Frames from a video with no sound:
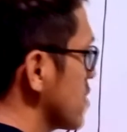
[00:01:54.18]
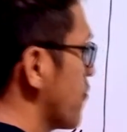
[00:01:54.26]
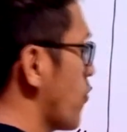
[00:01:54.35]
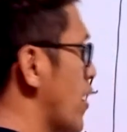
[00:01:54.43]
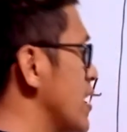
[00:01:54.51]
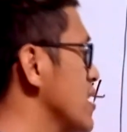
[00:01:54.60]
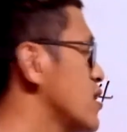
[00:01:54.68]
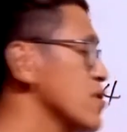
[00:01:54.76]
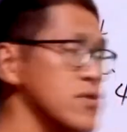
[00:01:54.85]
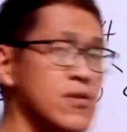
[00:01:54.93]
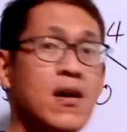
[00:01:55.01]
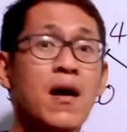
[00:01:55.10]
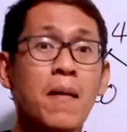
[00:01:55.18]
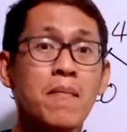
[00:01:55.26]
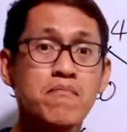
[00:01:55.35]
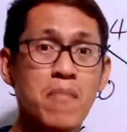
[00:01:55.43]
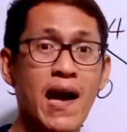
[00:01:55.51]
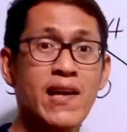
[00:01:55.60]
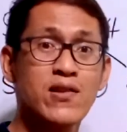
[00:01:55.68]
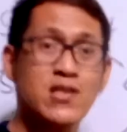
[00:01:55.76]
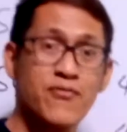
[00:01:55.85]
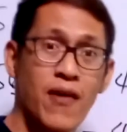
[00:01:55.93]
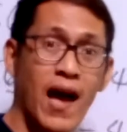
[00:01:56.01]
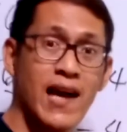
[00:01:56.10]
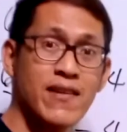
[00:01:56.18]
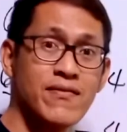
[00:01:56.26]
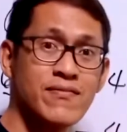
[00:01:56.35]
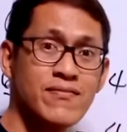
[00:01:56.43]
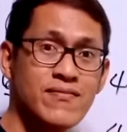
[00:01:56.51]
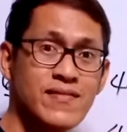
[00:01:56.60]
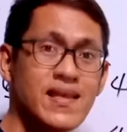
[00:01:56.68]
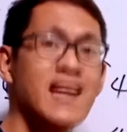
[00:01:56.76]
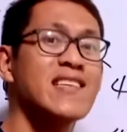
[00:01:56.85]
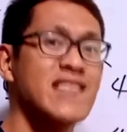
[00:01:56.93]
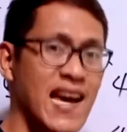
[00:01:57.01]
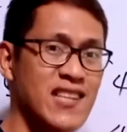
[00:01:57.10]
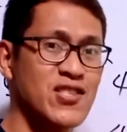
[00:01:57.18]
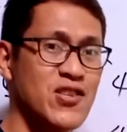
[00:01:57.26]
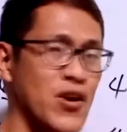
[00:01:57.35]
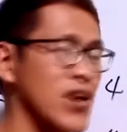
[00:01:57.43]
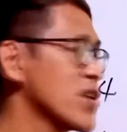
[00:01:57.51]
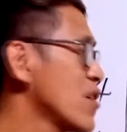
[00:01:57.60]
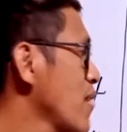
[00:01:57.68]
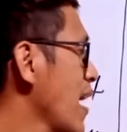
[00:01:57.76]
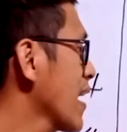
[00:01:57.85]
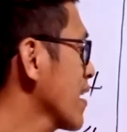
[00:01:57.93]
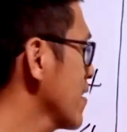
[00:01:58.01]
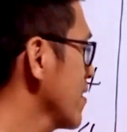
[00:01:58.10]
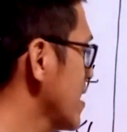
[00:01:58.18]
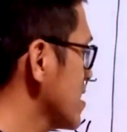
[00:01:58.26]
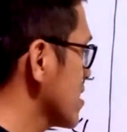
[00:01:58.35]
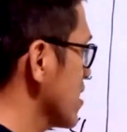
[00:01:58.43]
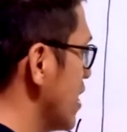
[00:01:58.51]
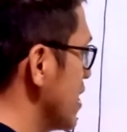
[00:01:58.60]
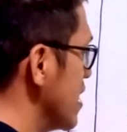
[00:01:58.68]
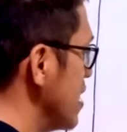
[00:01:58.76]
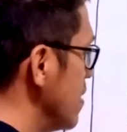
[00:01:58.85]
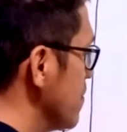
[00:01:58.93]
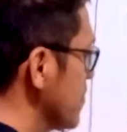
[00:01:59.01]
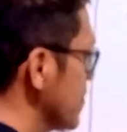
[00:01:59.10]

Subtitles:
42 minus 5? Yes, you're correct. That's 37.